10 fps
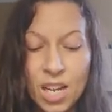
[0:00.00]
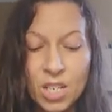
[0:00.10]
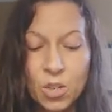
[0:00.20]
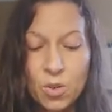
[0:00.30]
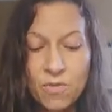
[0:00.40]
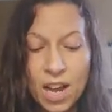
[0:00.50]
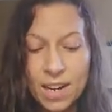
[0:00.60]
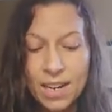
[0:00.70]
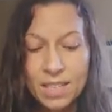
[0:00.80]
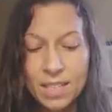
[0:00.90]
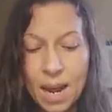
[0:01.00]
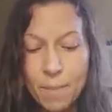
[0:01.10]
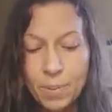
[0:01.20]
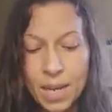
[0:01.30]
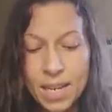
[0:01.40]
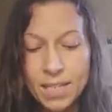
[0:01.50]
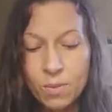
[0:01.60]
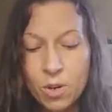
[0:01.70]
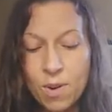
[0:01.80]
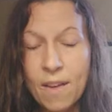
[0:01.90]
So you've got to get to that
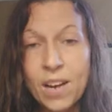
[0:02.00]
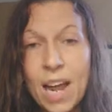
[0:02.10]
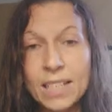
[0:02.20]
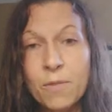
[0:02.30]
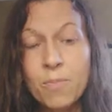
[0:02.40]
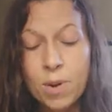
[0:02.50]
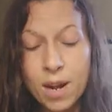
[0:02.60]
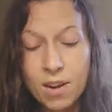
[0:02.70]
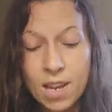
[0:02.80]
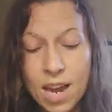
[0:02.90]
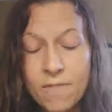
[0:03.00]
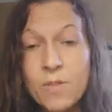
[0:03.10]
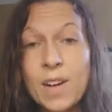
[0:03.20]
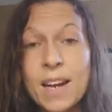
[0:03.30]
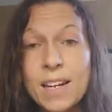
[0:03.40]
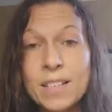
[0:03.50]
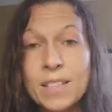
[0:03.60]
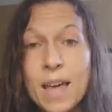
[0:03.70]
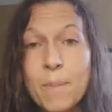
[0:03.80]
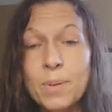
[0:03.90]
place where you have an active prayer life. You've got to get
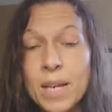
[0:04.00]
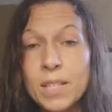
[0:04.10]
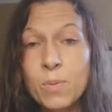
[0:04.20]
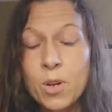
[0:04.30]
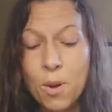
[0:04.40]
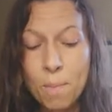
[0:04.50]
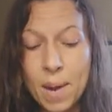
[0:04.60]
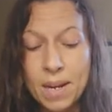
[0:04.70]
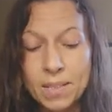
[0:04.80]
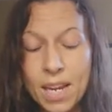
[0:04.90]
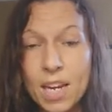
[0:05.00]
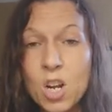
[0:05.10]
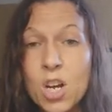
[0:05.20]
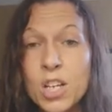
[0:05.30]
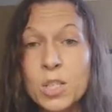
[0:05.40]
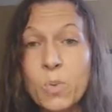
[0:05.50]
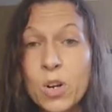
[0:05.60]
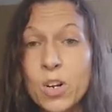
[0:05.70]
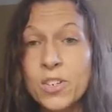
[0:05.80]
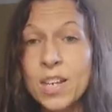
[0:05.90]
to that place where you're meditating on his
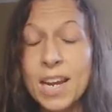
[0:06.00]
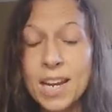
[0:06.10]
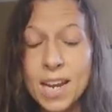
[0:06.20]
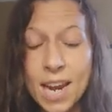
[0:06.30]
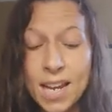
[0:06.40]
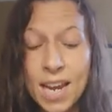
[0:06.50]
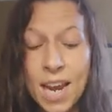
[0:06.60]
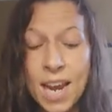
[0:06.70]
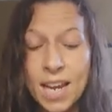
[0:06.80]
word day and night.